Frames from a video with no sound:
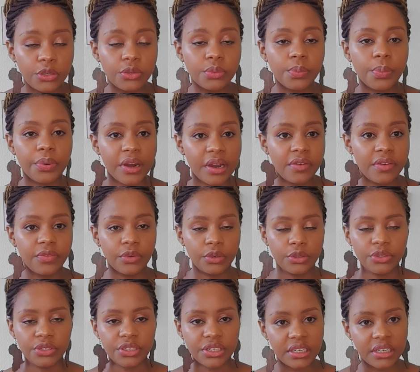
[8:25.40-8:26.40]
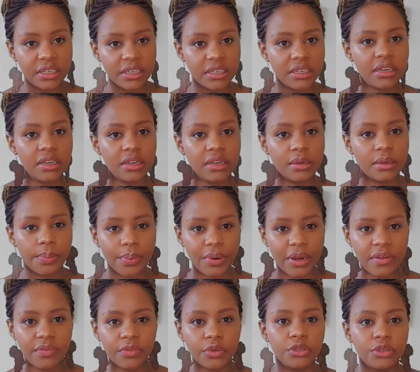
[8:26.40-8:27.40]
prior
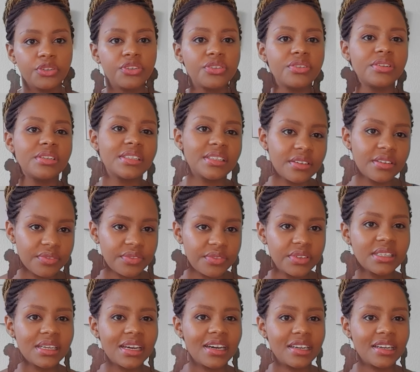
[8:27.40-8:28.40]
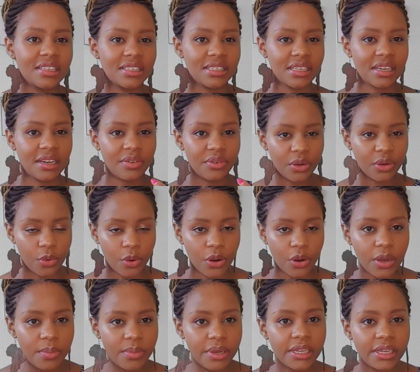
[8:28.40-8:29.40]
voluntary service as a
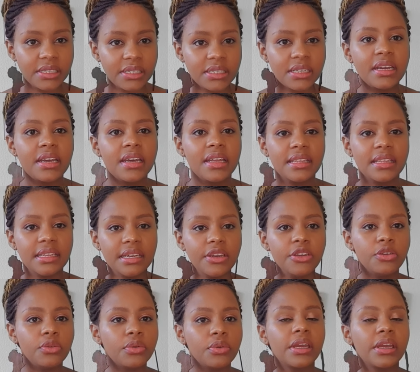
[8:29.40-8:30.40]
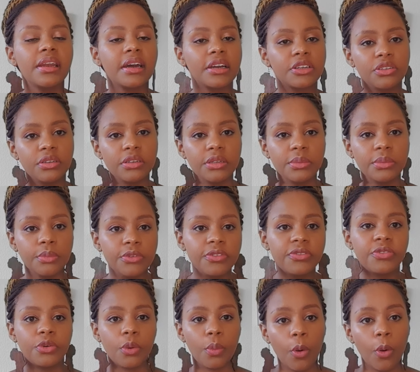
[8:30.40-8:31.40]
requirement, then you can actually move
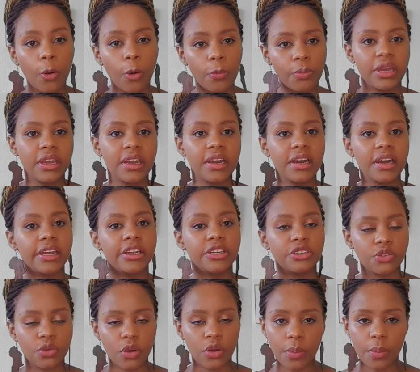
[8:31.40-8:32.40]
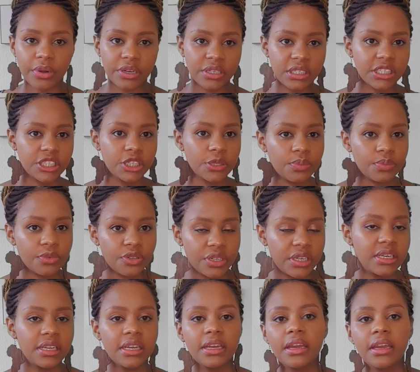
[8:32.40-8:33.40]
from au pair into apprenticeship
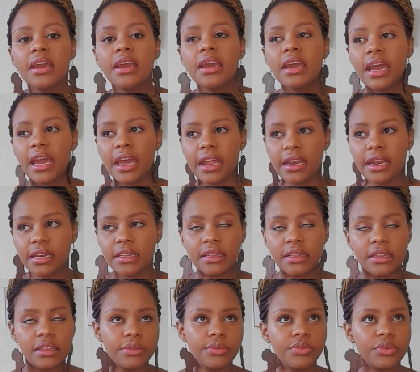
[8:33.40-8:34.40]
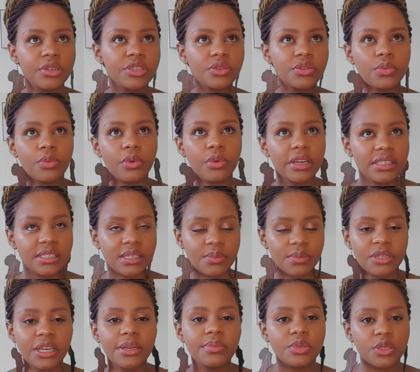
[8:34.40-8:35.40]
training. And the reason why it's
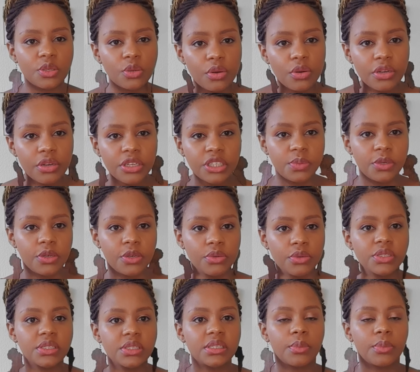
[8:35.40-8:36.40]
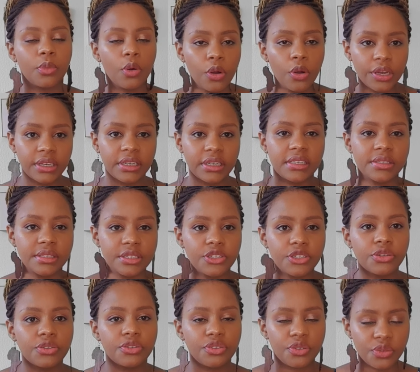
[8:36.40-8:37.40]
sometimes no, it's because some
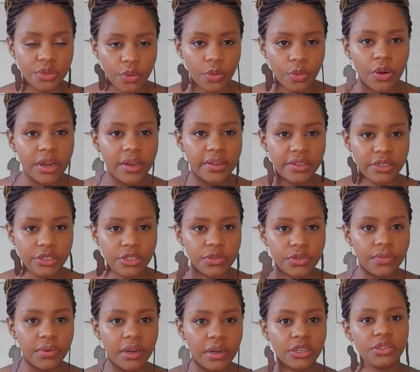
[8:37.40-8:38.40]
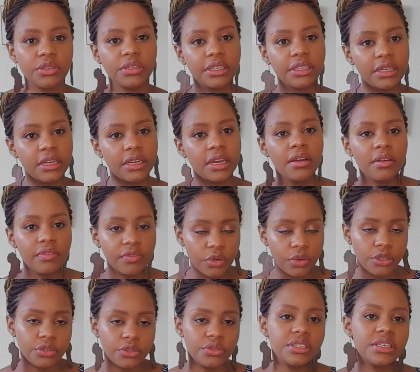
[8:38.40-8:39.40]
organizations require that you've actually
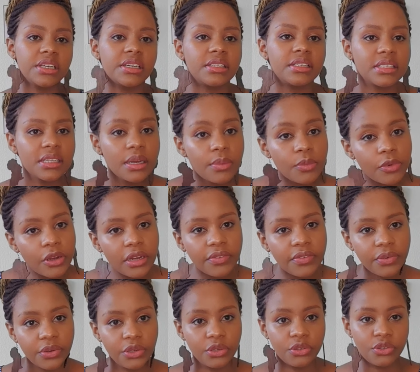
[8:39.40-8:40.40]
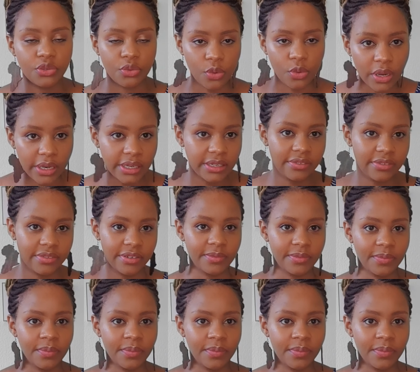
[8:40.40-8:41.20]
volunteered somewhere for you to qualify.